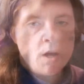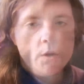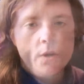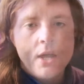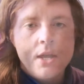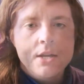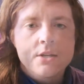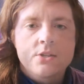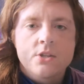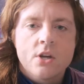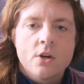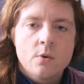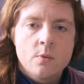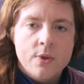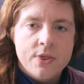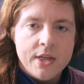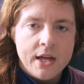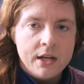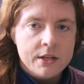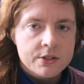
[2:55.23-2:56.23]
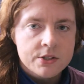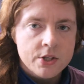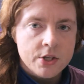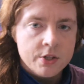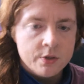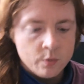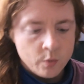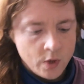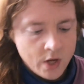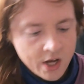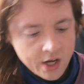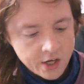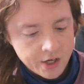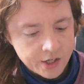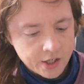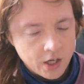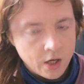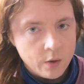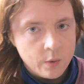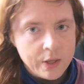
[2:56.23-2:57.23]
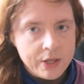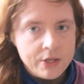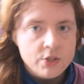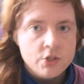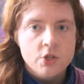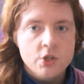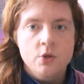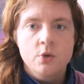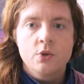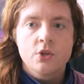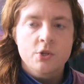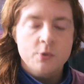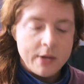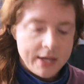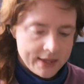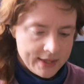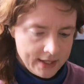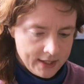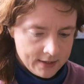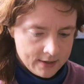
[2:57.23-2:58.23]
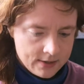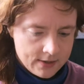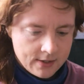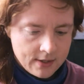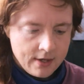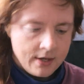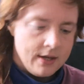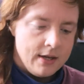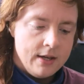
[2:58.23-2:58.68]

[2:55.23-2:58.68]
Okay, so with that done, we're going to go into the sweet things.